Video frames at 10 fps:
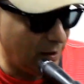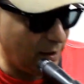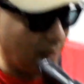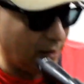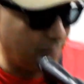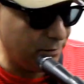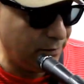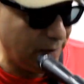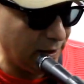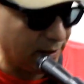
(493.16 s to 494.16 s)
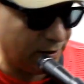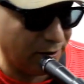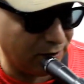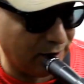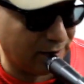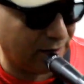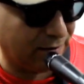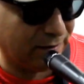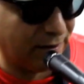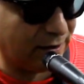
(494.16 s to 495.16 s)
know? Yeah, so
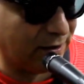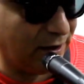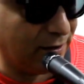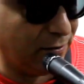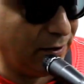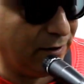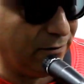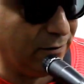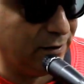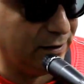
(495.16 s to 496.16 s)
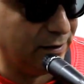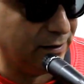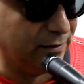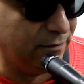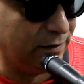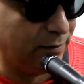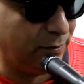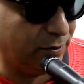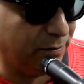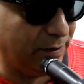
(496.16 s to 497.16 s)
that's another way of learning the
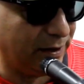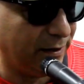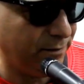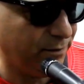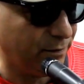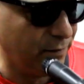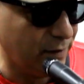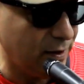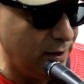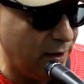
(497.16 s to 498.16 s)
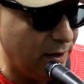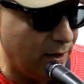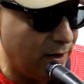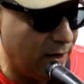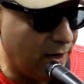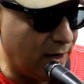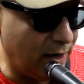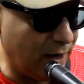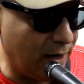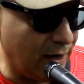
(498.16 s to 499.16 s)
fingerboard better.
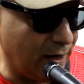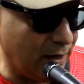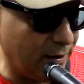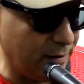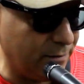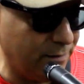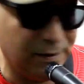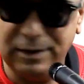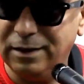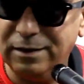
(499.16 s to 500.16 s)
Any